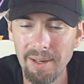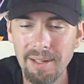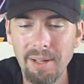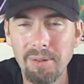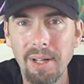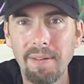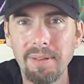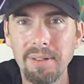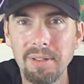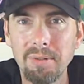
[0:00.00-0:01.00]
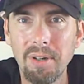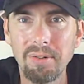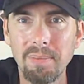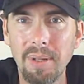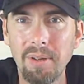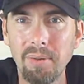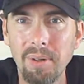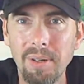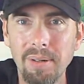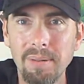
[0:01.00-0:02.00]
And I do have the instruction manual
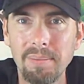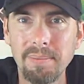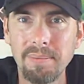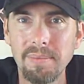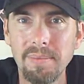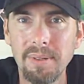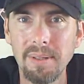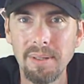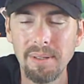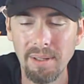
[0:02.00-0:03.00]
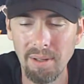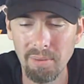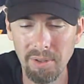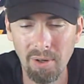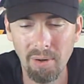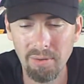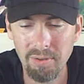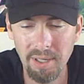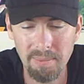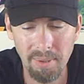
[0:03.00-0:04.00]
here, along with the cartridge
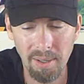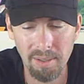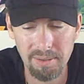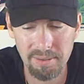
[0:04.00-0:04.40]
and the box.